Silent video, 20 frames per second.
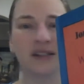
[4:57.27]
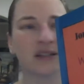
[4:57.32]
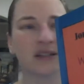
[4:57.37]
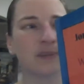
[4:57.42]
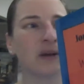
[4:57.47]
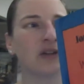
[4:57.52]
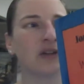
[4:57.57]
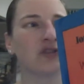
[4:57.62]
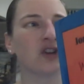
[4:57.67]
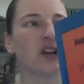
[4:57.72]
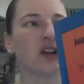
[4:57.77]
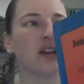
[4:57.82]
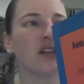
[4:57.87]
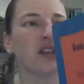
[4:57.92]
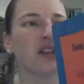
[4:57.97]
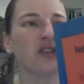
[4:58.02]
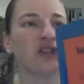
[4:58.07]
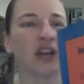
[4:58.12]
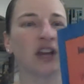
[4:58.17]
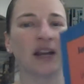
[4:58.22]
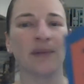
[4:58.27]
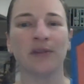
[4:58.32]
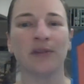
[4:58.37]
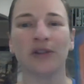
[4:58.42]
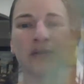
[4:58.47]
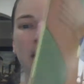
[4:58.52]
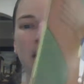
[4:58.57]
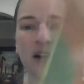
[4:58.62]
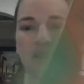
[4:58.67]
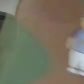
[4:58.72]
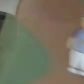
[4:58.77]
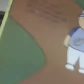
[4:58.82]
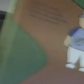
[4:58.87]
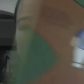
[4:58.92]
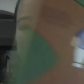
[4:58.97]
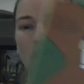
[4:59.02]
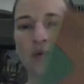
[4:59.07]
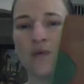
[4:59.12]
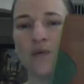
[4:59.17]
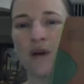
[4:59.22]
It's about Jonathan James, who has this
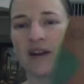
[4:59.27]
little